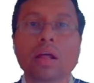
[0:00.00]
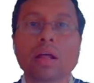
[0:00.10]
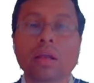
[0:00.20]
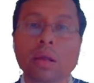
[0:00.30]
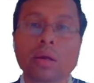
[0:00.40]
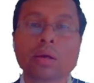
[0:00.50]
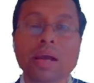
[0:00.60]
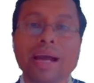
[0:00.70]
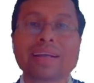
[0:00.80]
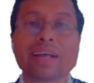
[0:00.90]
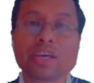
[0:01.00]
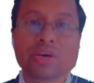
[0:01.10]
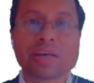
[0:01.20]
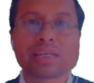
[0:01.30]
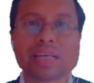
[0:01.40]
look at
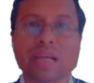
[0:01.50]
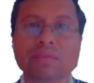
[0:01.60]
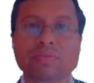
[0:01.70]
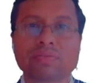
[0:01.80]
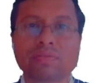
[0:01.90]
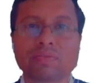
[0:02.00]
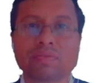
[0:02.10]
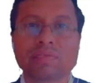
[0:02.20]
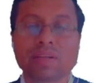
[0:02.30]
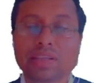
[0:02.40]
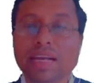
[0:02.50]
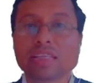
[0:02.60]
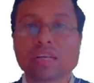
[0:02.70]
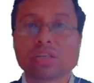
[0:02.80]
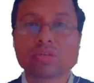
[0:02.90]
yourself. That is
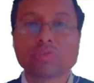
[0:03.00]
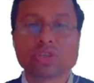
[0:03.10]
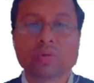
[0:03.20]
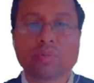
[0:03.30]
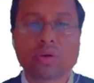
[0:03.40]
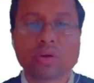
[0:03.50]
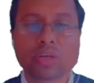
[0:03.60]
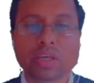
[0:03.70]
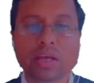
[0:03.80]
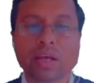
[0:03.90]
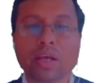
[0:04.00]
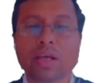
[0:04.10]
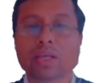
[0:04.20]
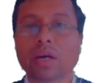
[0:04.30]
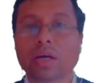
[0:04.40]
also most important thing.
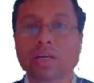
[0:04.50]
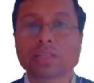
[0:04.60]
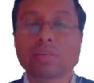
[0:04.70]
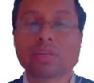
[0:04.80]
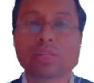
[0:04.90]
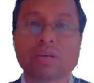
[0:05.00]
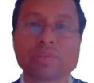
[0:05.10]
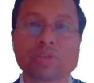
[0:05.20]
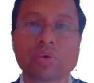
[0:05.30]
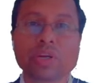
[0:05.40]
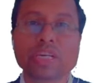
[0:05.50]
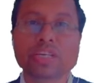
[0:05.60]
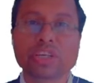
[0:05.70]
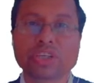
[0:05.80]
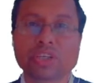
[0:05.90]
Your customer service
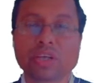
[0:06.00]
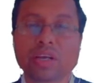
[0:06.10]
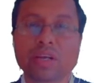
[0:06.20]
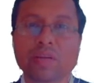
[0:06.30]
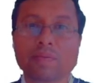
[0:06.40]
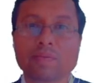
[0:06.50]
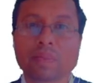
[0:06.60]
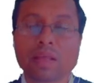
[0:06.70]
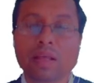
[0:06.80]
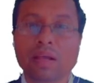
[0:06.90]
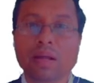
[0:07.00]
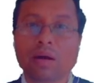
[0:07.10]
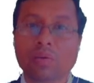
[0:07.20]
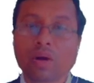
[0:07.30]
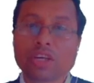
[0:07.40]
orientation.
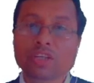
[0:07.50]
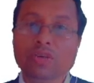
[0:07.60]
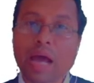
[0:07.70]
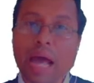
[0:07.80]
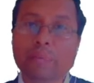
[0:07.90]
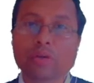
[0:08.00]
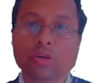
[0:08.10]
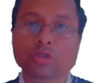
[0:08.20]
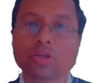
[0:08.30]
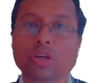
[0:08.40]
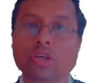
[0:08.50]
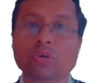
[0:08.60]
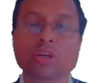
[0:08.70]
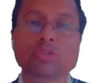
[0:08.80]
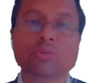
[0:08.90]
What is your approach
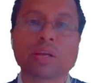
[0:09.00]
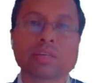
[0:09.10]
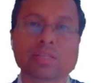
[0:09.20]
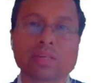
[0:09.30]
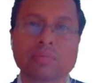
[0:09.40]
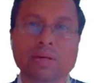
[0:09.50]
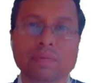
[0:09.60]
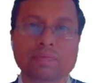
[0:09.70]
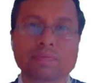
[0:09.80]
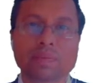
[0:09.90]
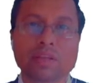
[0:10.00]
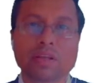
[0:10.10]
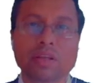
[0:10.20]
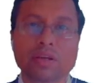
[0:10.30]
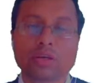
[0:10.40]
towards your customer,
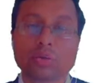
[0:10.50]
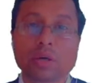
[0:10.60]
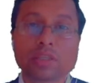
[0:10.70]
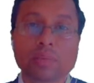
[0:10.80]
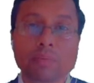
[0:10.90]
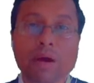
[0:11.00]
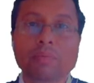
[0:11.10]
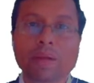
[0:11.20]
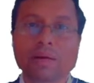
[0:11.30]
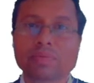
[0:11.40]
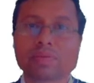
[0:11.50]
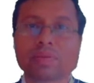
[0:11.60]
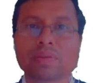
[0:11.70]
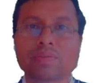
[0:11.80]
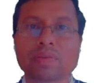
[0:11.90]
towards the problems
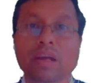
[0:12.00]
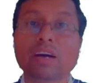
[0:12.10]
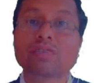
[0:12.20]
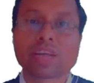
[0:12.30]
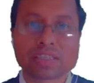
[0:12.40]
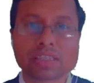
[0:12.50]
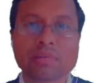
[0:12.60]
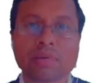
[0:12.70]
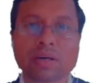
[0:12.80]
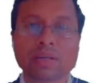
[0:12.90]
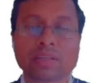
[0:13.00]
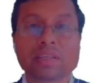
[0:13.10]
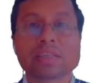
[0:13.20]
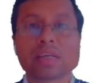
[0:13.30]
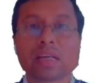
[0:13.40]
of customer? This
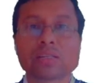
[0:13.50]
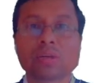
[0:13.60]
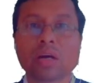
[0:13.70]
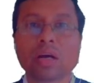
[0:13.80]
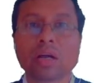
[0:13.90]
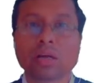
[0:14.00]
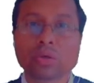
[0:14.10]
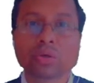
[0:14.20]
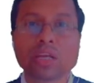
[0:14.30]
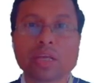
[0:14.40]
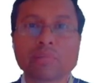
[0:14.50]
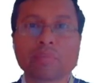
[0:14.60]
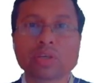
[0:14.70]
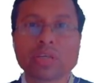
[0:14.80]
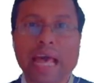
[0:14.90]
is also a crucial
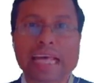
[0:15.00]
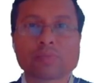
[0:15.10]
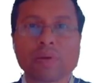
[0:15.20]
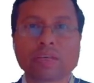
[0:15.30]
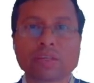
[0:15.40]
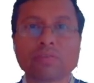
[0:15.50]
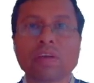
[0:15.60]
important aspect of